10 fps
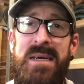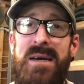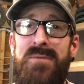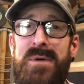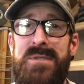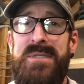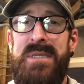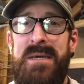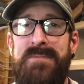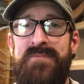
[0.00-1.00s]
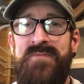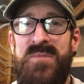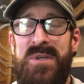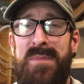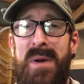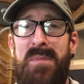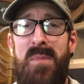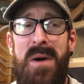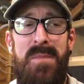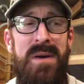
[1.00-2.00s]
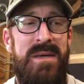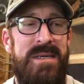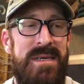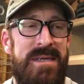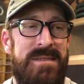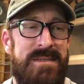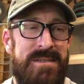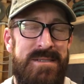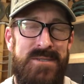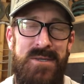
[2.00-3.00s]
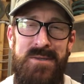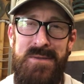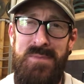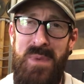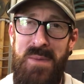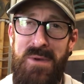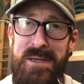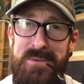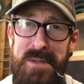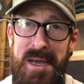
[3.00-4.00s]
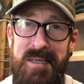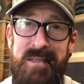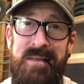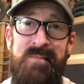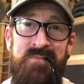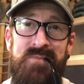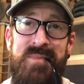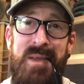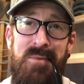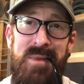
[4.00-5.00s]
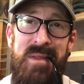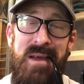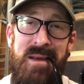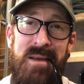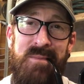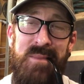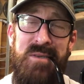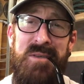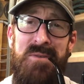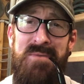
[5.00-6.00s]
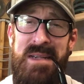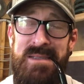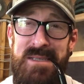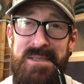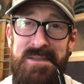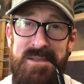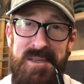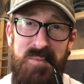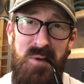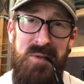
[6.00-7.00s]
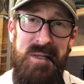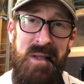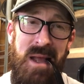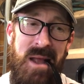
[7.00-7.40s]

I watched Drinking Papa Bob and Jonathan Piper X1X with their musical renditions this morning.